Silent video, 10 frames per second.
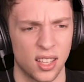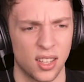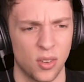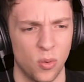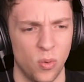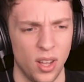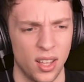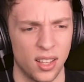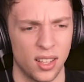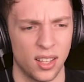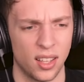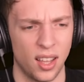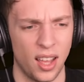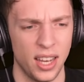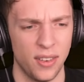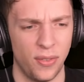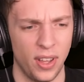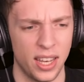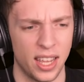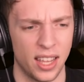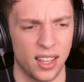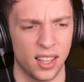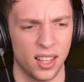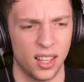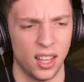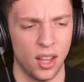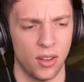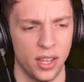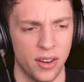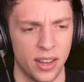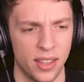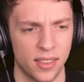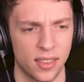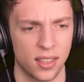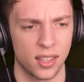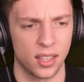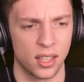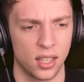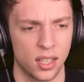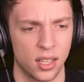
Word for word: Okay. What? He's right here. I didn't find it. Wait. Oh, here it is. We can drown him.